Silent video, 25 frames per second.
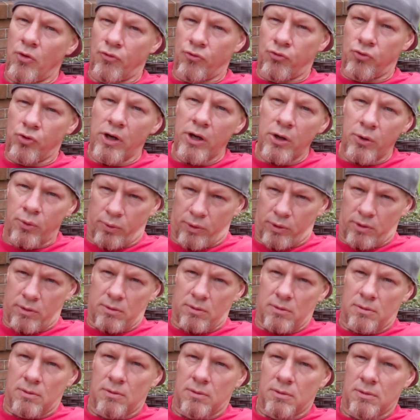frequent,
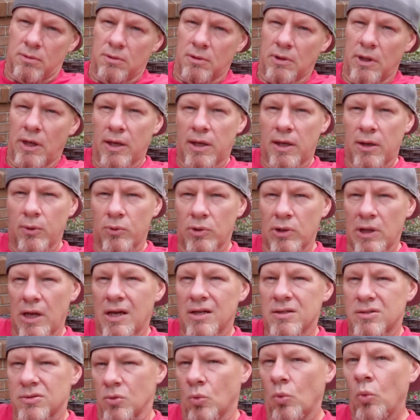like it would
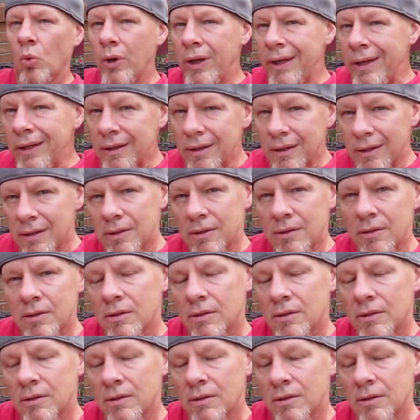last a week.